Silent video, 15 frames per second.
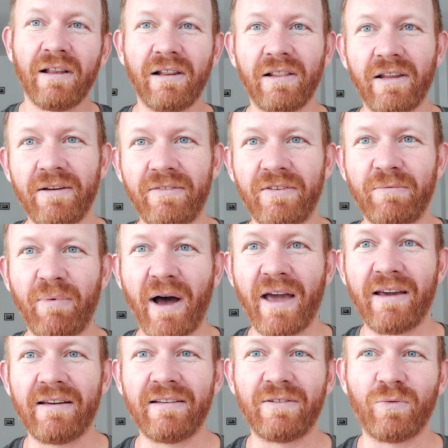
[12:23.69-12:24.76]
lives by
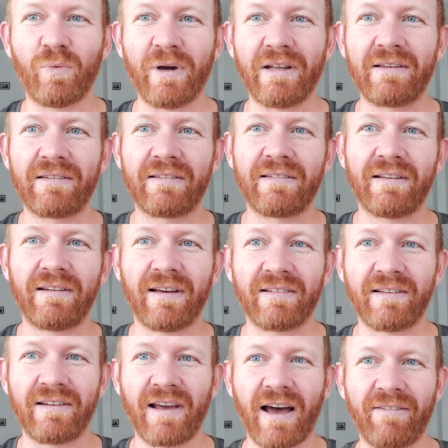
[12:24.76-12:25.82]
his wits,
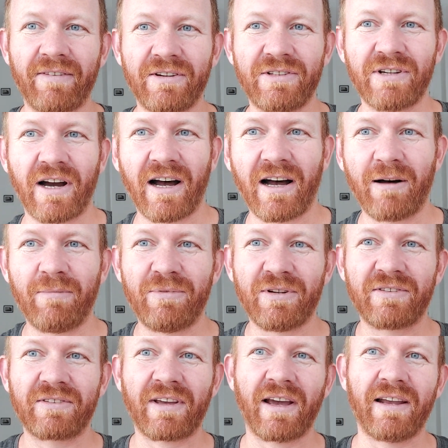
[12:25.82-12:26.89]
doesn't have a job,
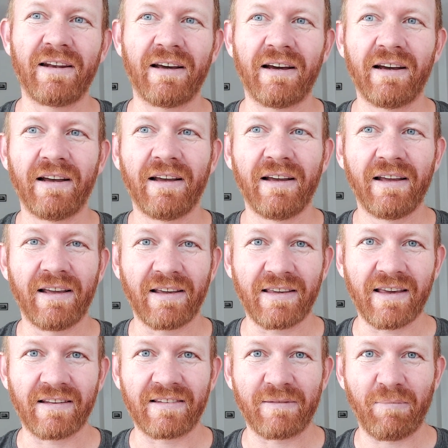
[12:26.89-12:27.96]
just kind of
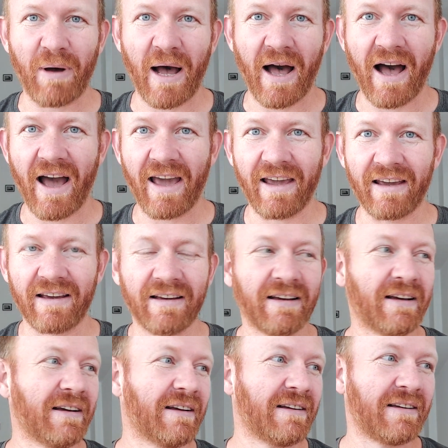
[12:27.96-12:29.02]
gets by,
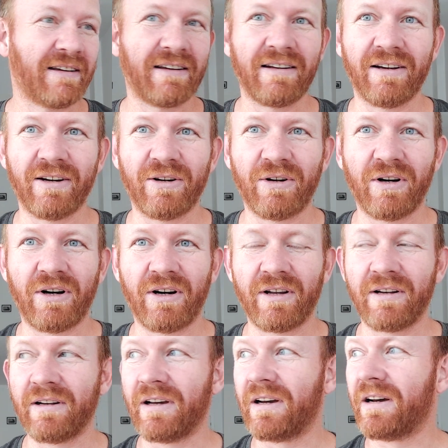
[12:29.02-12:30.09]

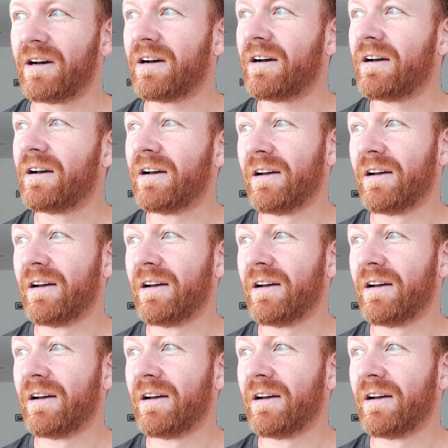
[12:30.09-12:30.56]
on